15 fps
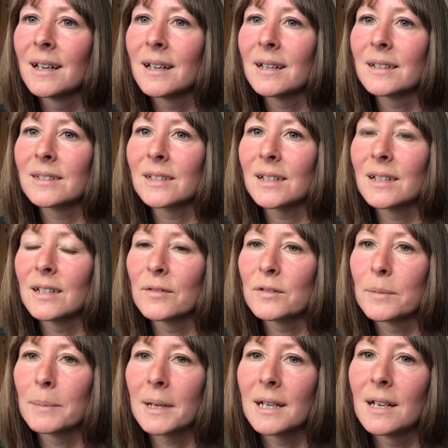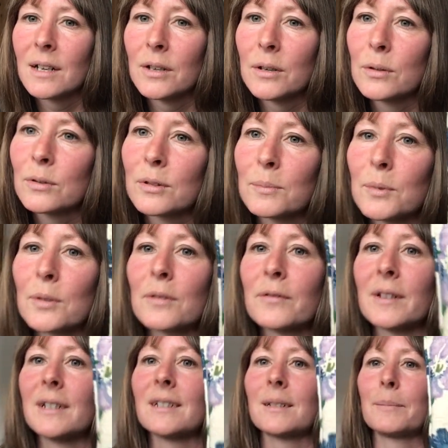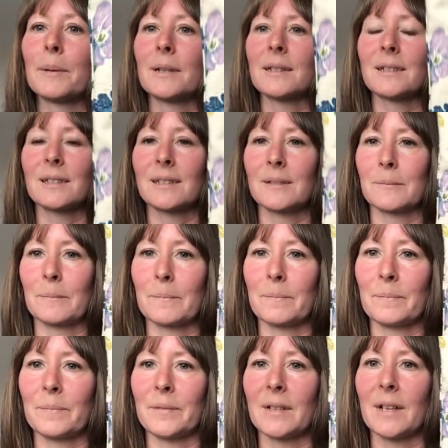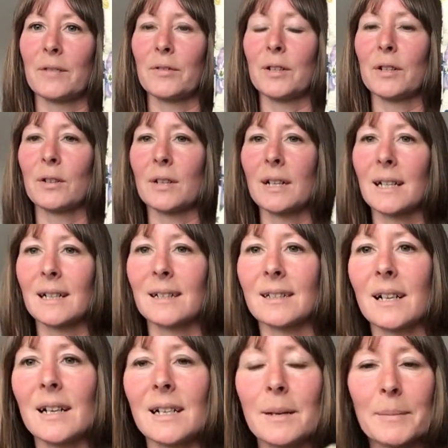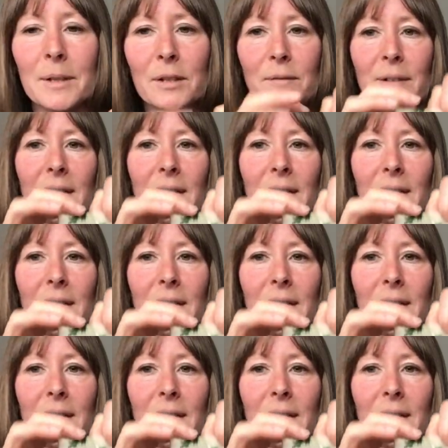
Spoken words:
because I'd love to buy loads more of it, but yeah, I've only got a little tiny amount of it